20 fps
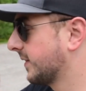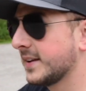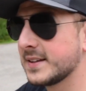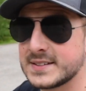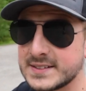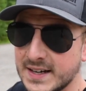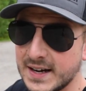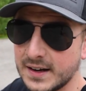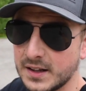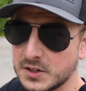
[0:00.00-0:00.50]
this
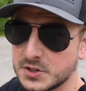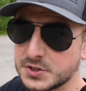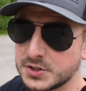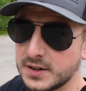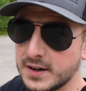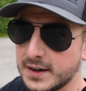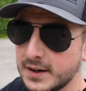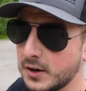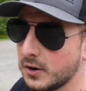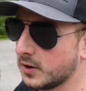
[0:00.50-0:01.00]
side of the
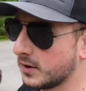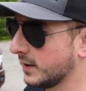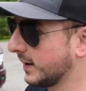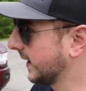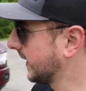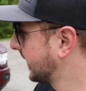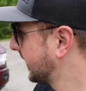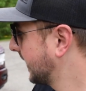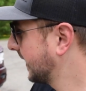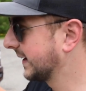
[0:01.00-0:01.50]
truck are
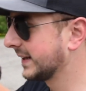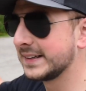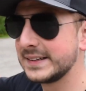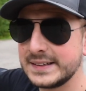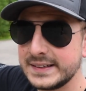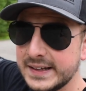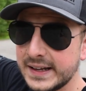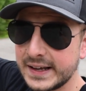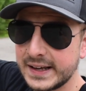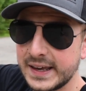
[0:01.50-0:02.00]
like kind
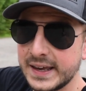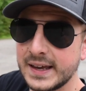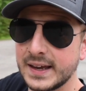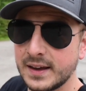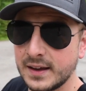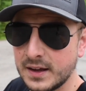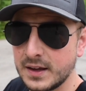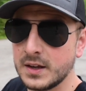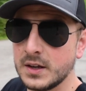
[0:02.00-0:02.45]
of digging.